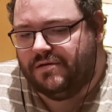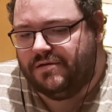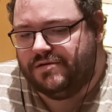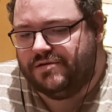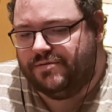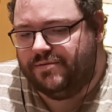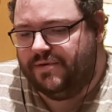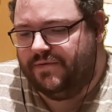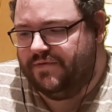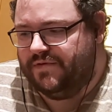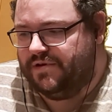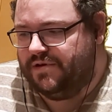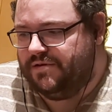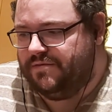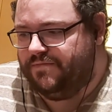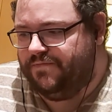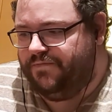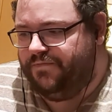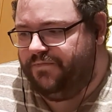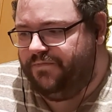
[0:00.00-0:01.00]
to even
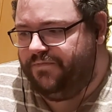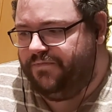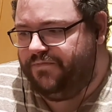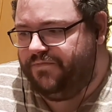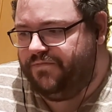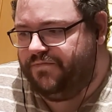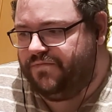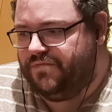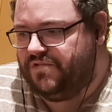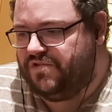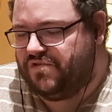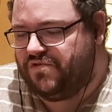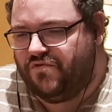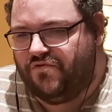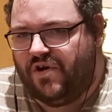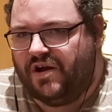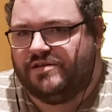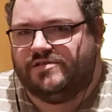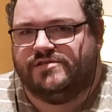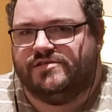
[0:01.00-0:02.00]

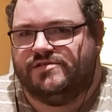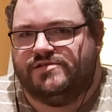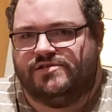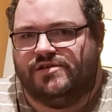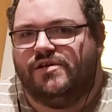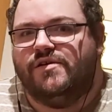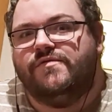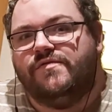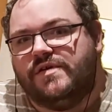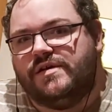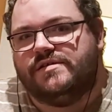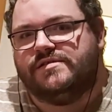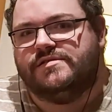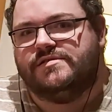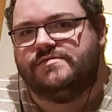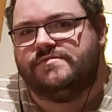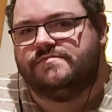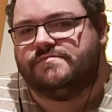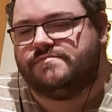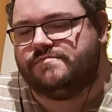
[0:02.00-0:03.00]
scratch the
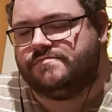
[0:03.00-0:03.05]
surface.